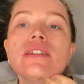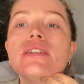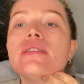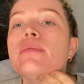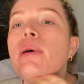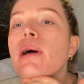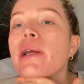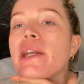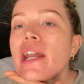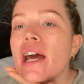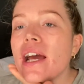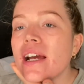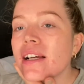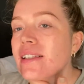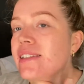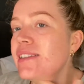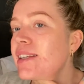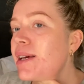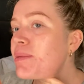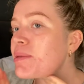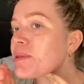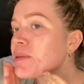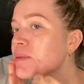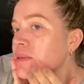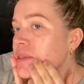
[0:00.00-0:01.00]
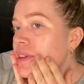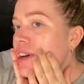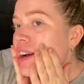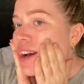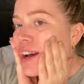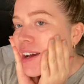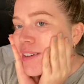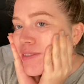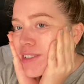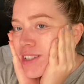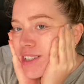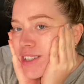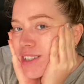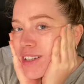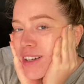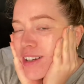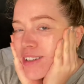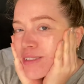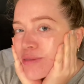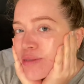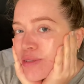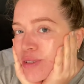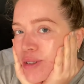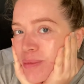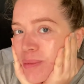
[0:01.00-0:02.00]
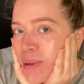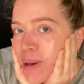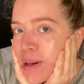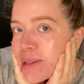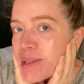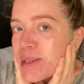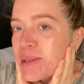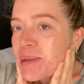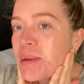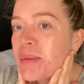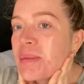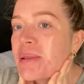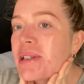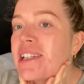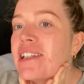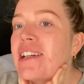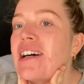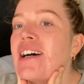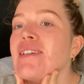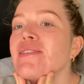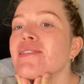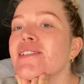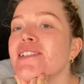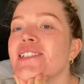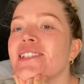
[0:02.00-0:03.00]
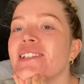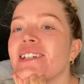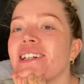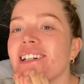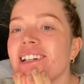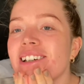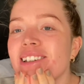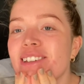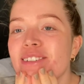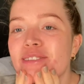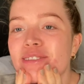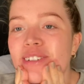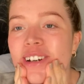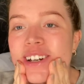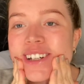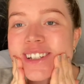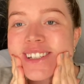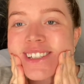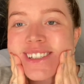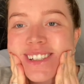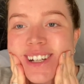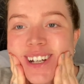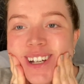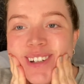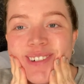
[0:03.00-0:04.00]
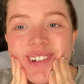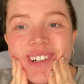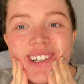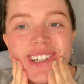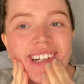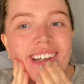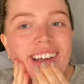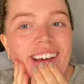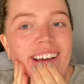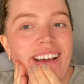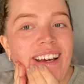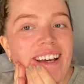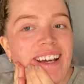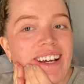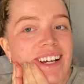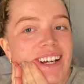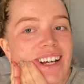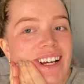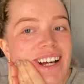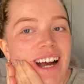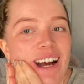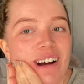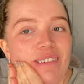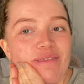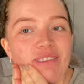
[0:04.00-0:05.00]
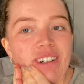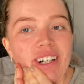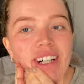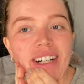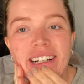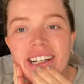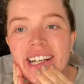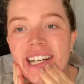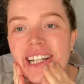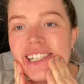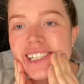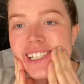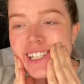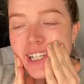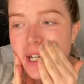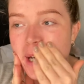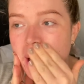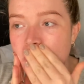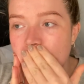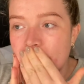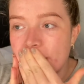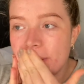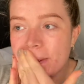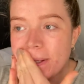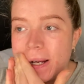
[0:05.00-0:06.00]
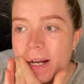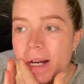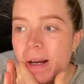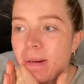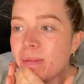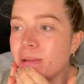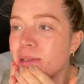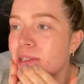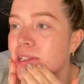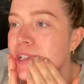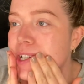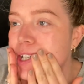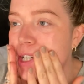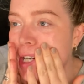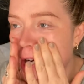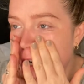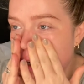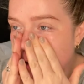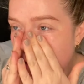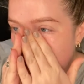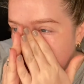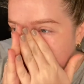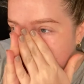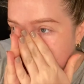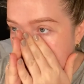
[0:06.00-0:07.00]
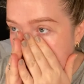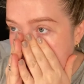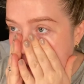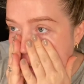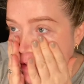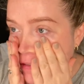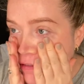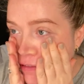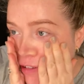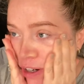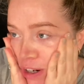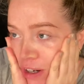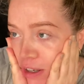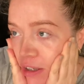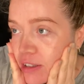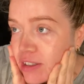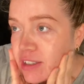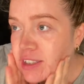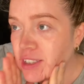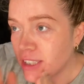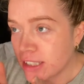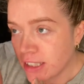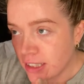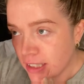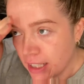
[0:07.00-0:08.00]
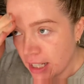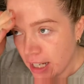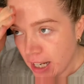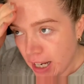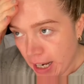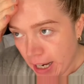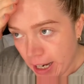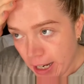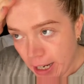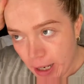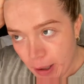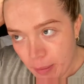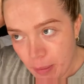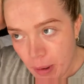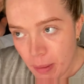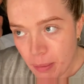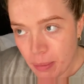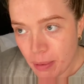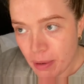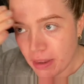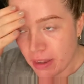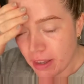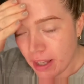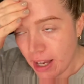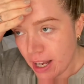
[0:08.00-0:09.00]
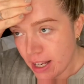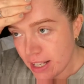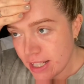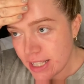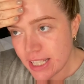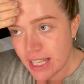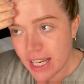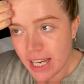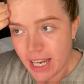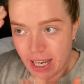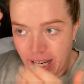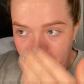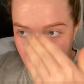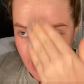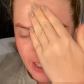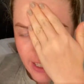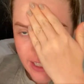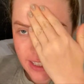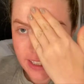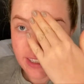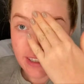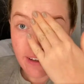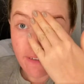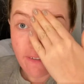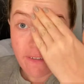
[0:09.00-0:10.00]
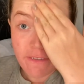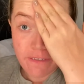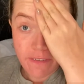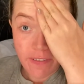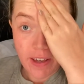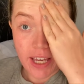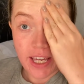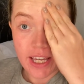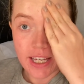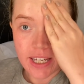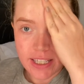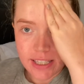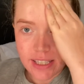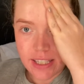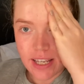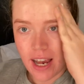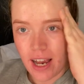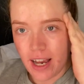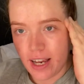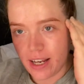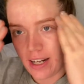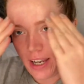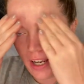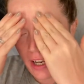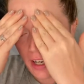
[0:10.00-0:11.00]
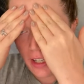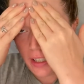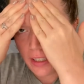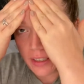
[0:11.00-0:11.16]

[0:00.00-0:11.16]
My next step is one that I haven't done for a while, so I'm a bit nervous doing it the first time on camera in case it goes absolutely horrendously wrong. Um, but that is fake tanning.